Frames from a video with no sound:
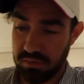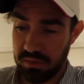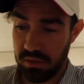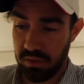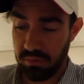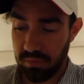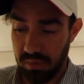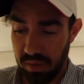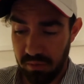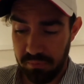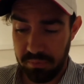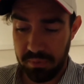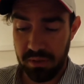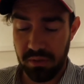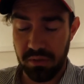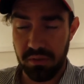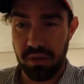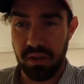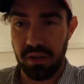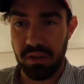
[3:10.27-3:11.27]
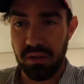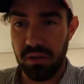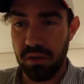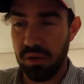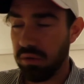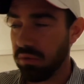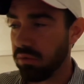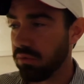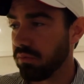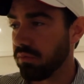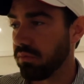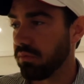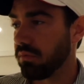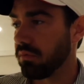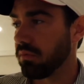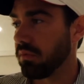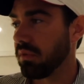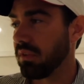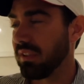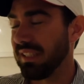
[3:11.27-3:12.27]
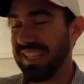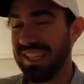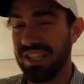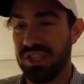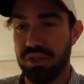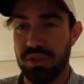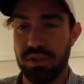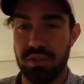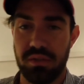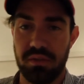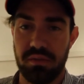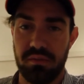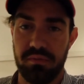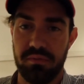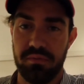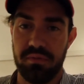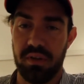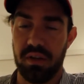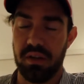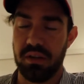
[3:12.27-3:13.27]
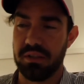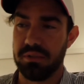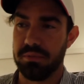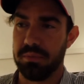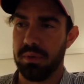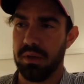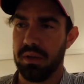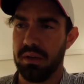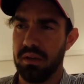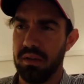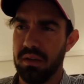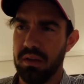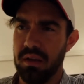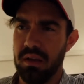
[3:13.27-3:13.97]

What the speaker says: So I've been on like long-ish flights, but